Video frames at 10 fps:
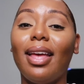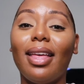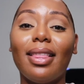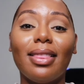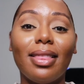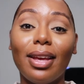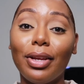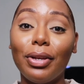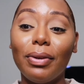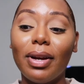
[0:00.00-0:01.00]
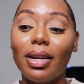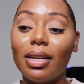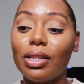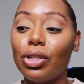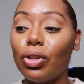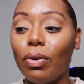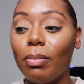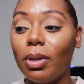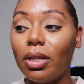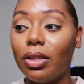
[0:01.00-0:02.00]
and thank you guys so
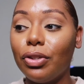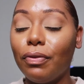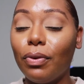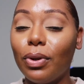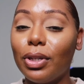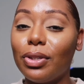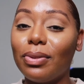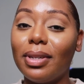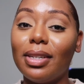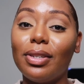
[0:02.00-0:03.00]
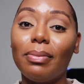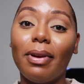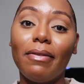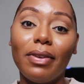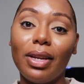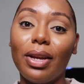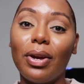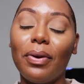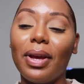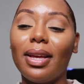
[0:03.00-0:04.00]
much for tuning into my
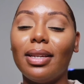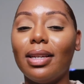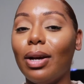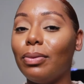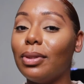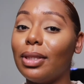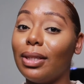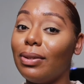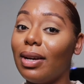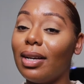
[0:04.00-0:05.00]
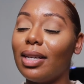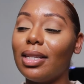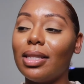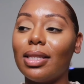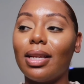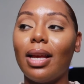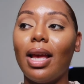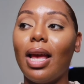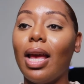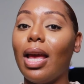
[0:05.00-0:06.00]
video and i will see you guys
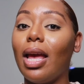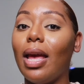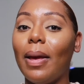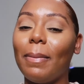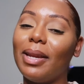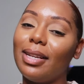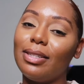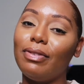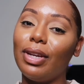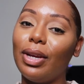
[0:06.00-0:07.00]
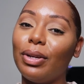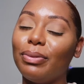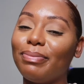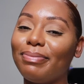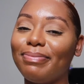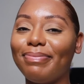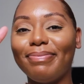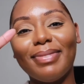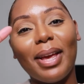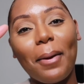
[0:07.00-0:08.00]
in my next video
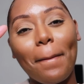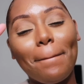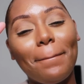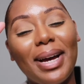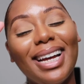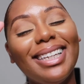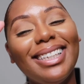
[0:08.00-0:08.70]
bye